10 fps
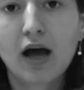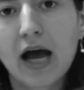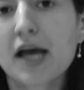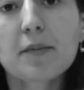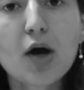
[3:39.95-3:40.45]

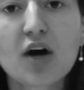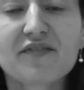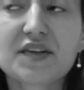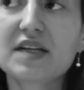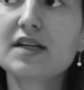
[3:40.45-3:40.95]
I'm
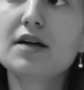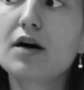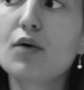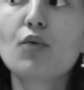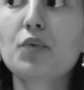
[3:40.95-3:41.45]
confident
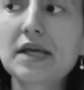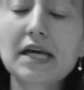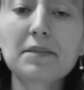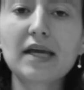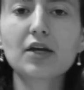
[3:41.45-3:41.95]
we
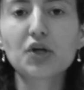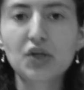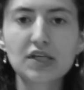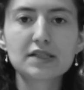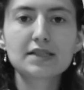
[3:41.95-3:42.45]
can make
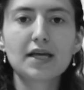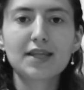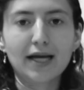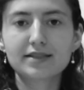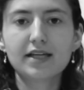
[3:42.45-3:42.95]
cookies
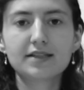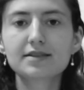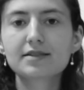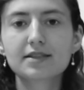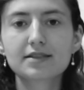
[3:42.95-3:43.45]
that
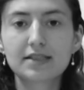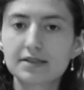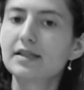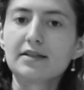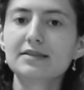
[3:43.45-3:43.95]
taste
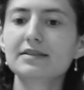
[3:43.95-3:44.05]
decent.